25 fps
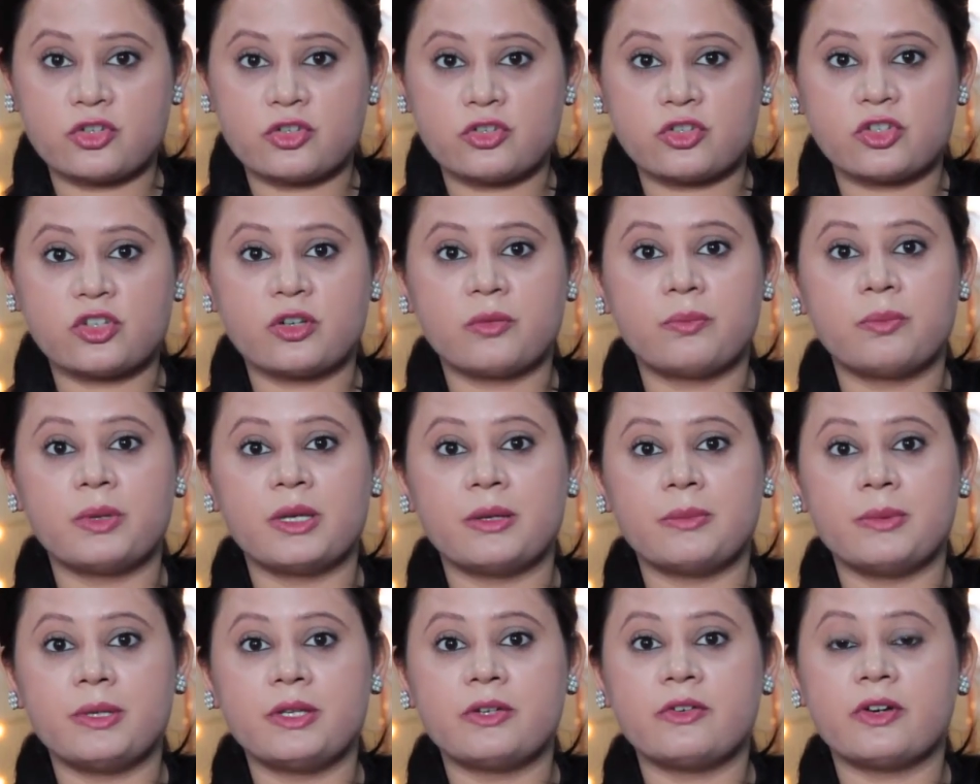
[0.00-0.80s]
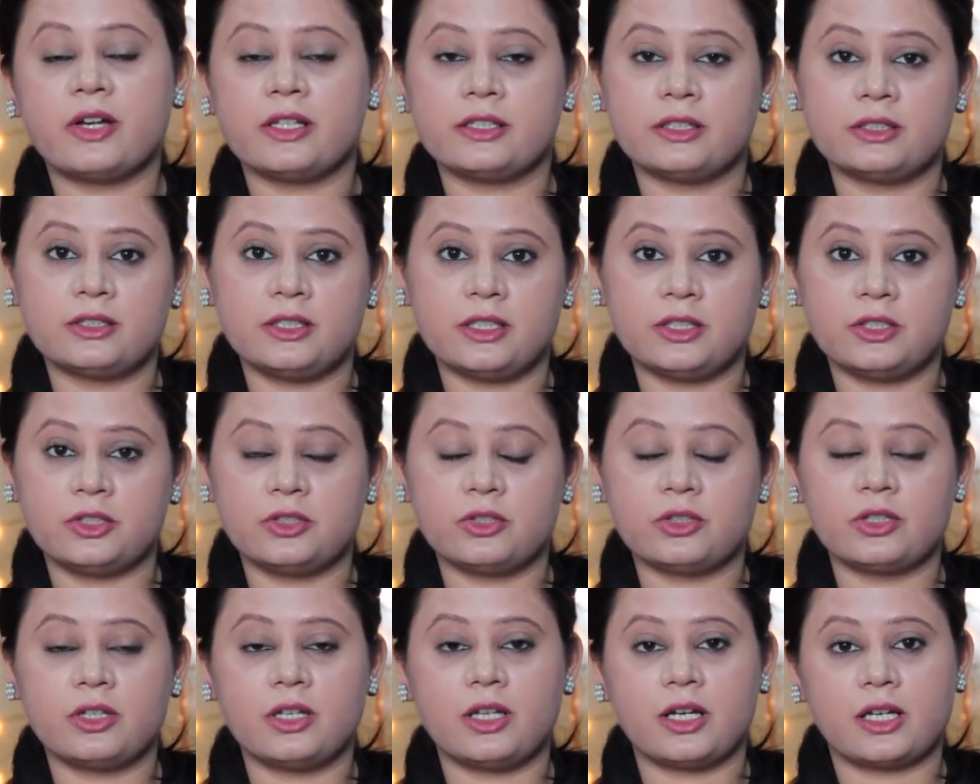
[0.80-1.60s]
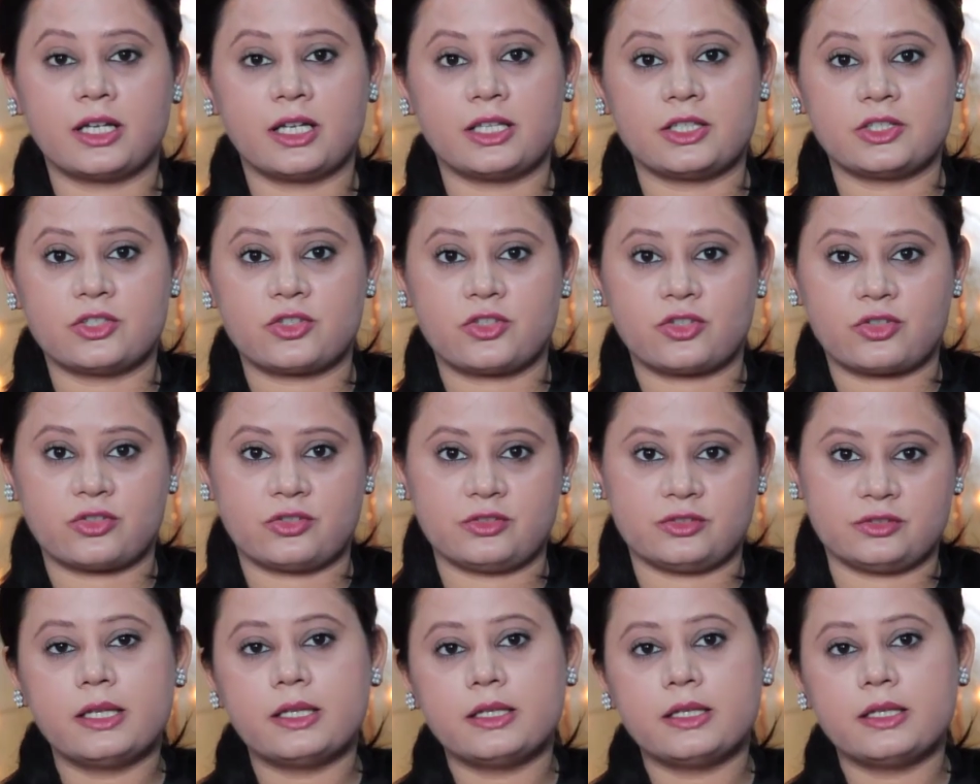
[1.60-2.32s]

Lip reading: to your baby rather than your luggage.